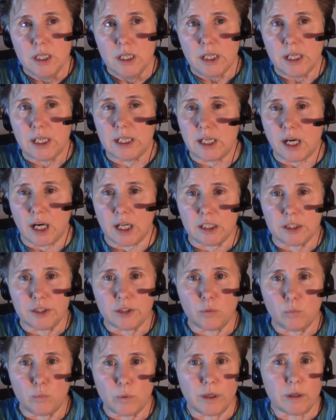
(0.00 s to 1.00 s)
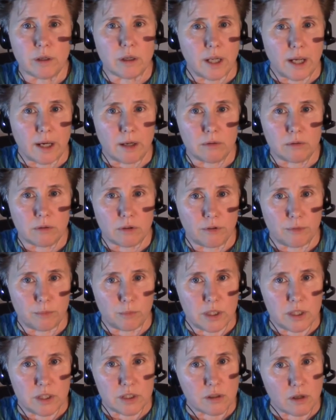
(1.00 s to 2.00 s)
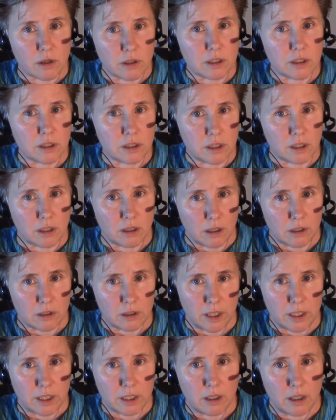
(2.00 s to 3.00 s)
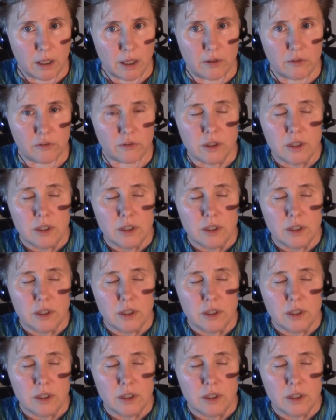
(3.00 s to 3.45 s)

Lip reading: He got a little weirded out because when he started in the online class,